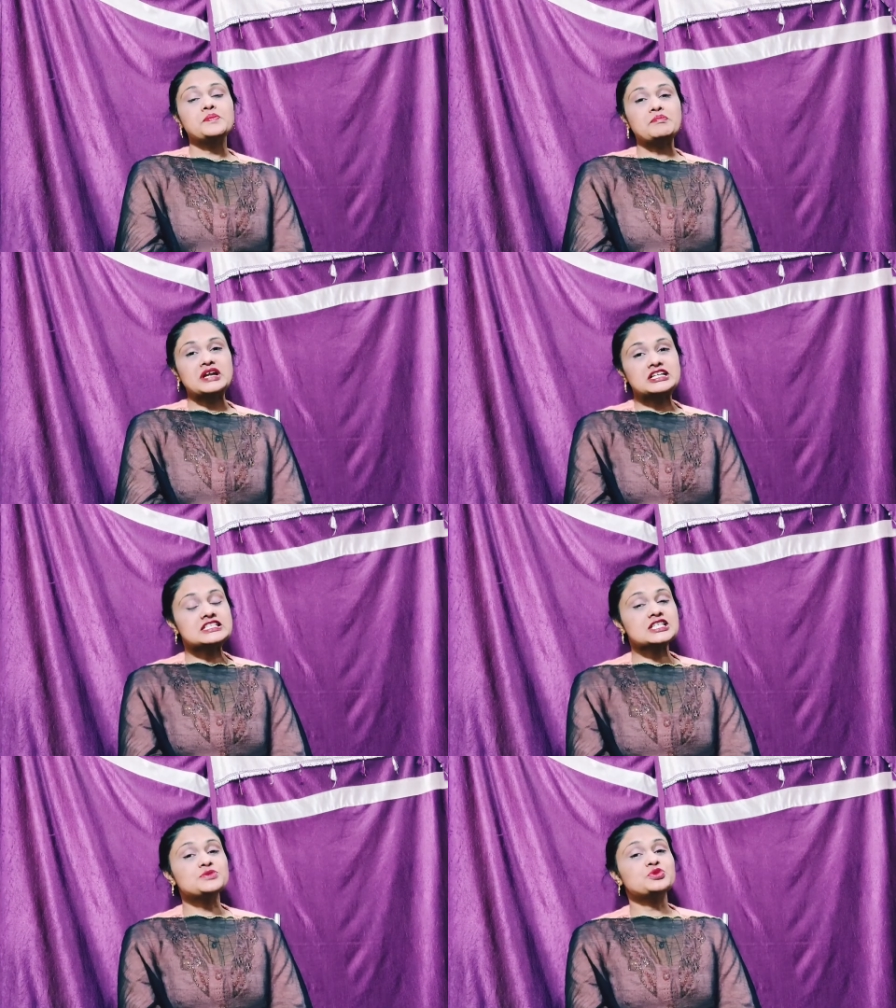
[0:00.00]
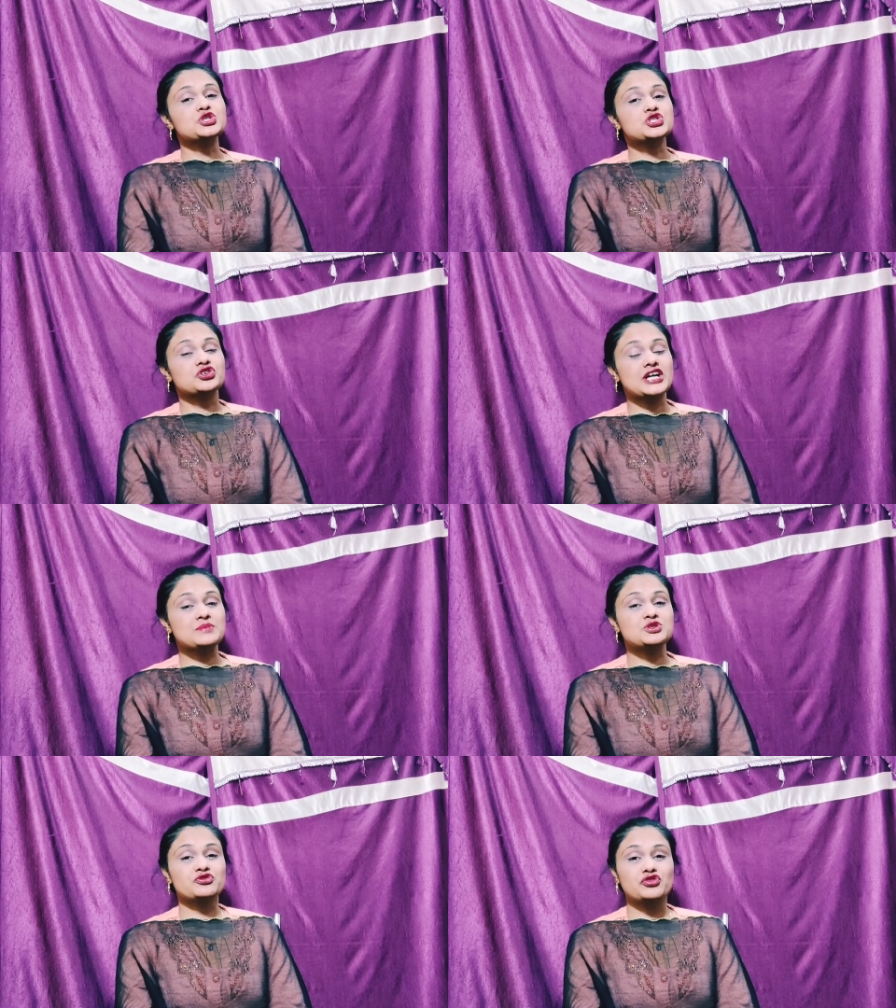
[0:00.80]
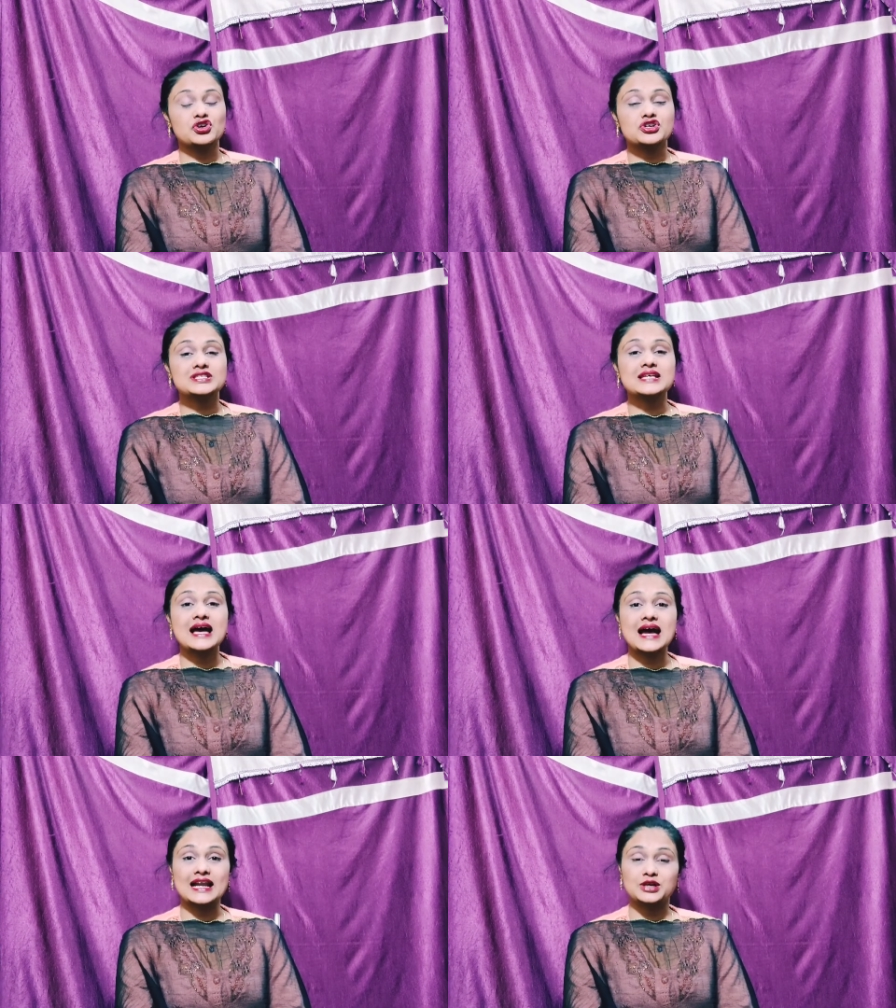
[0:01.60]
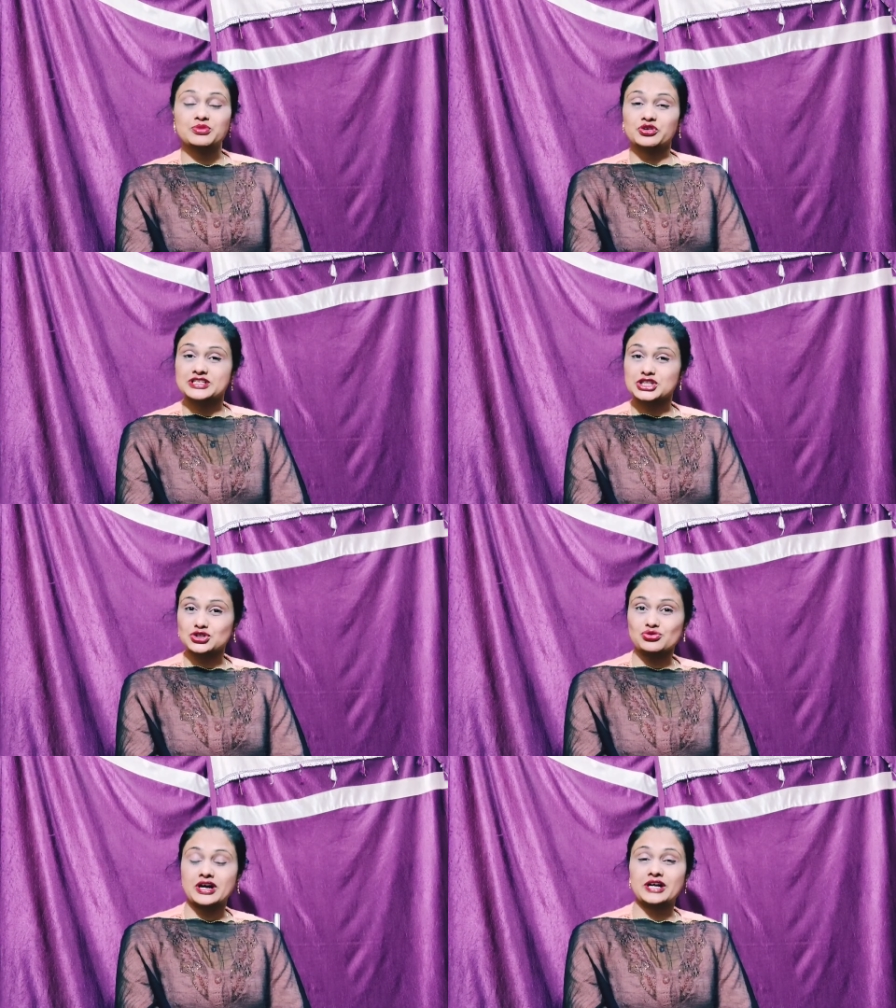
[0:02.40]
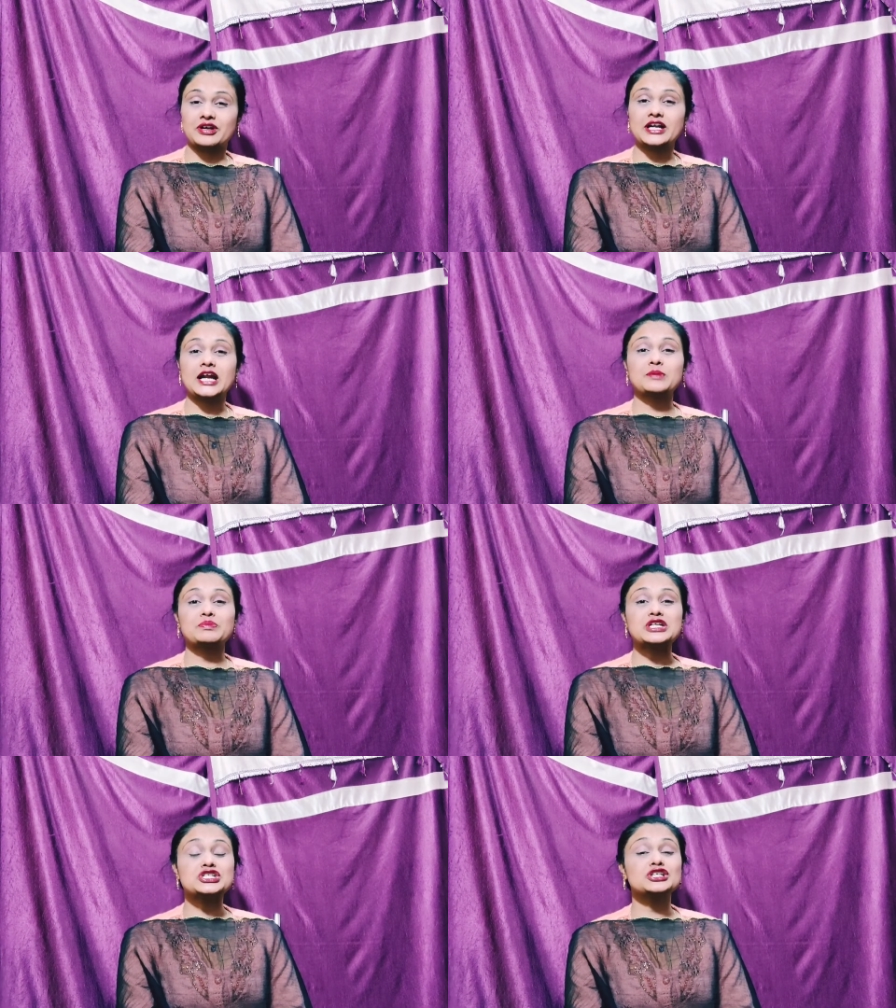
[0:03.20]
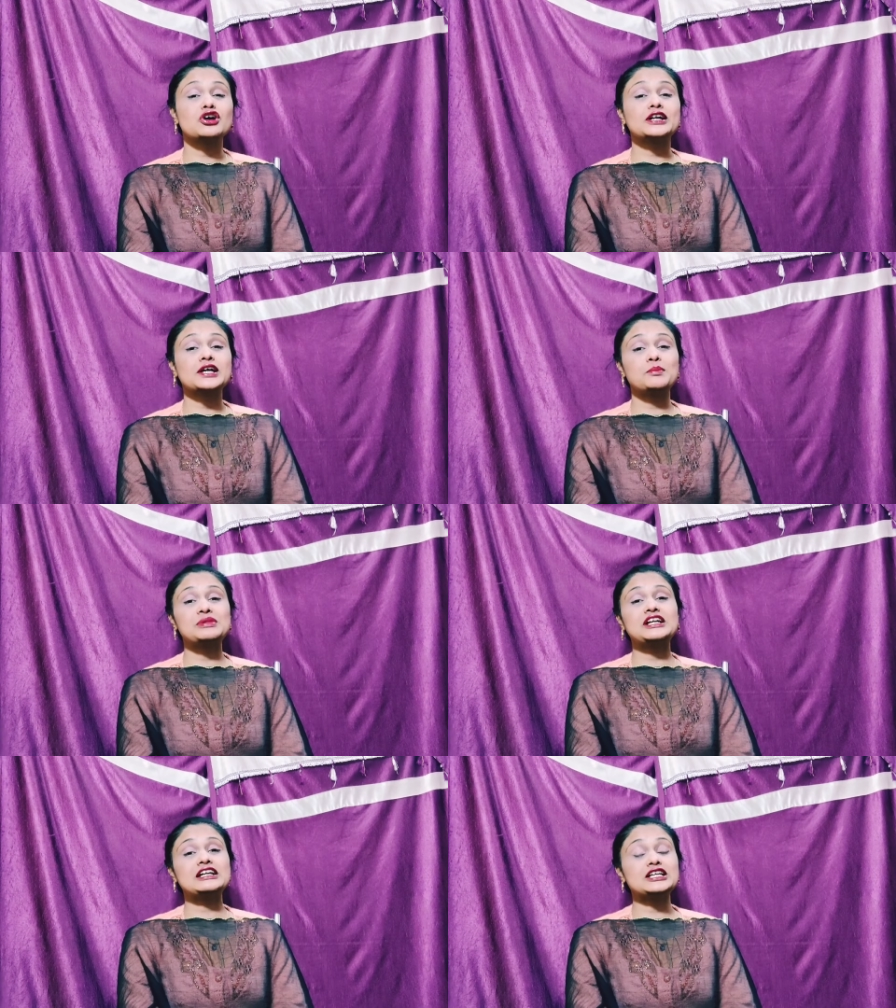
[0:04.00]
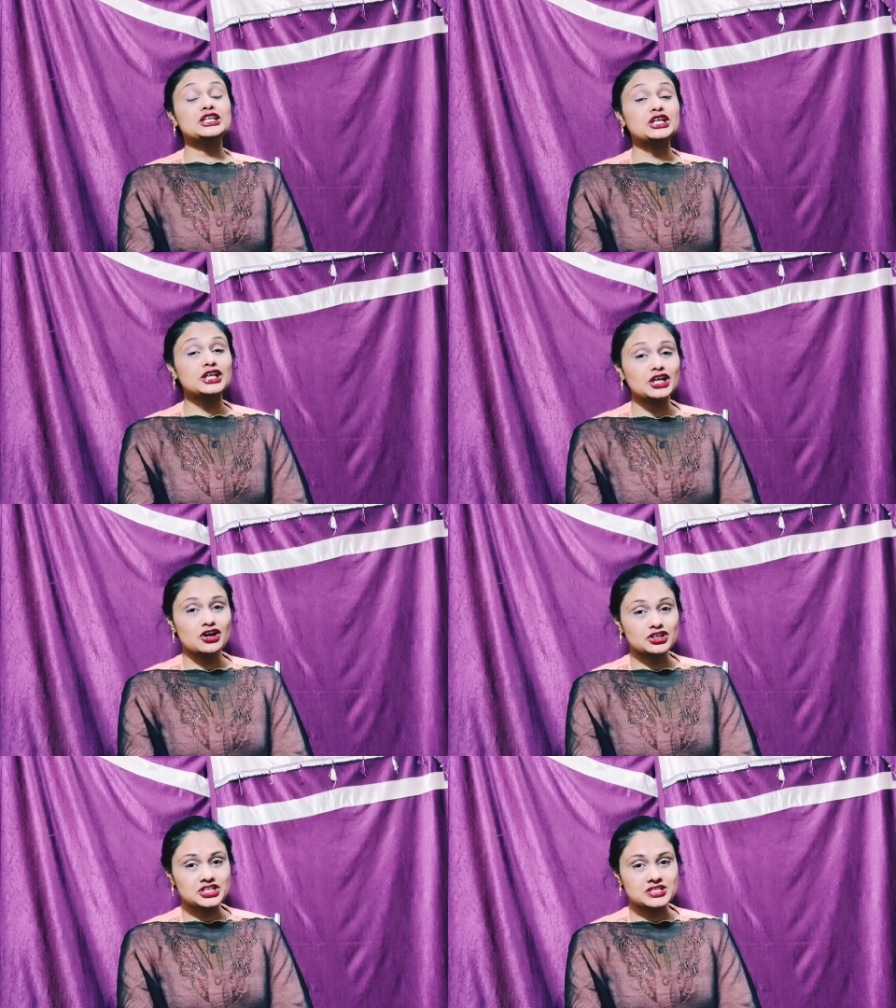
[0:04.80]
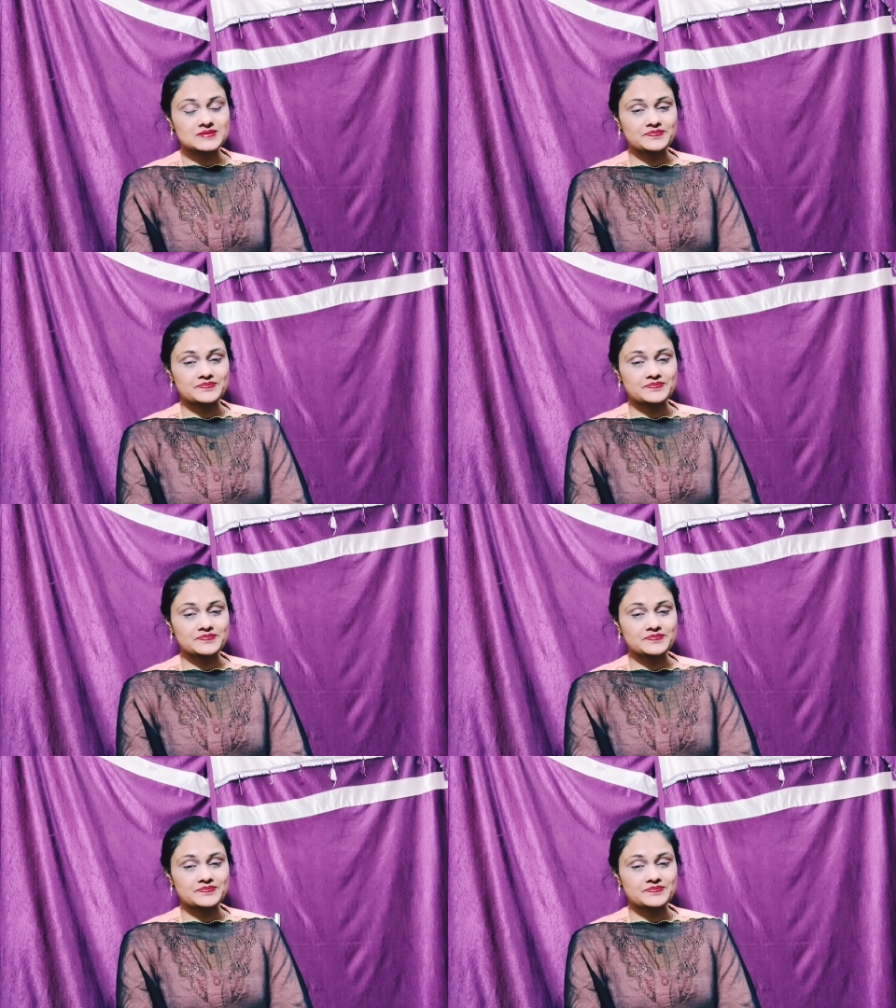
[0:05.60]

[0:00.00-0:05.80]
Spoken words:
medicine prescribed was Haliborus 200 and patient got completely cured.